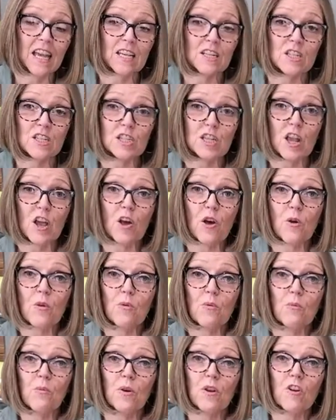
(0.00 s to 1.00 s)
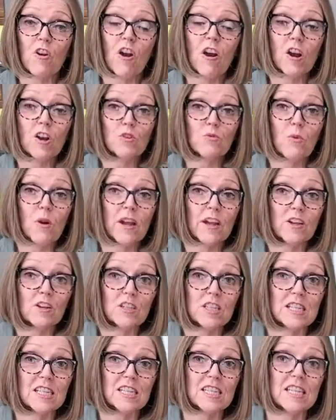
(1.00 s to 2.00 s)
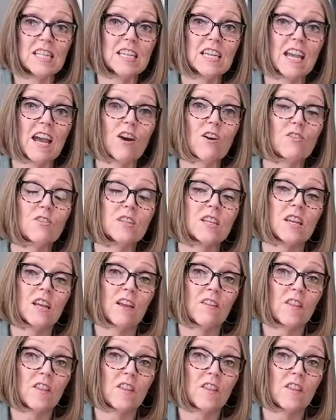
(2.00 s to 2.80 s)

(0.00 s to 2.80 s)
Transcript: So we're hardwired to seek out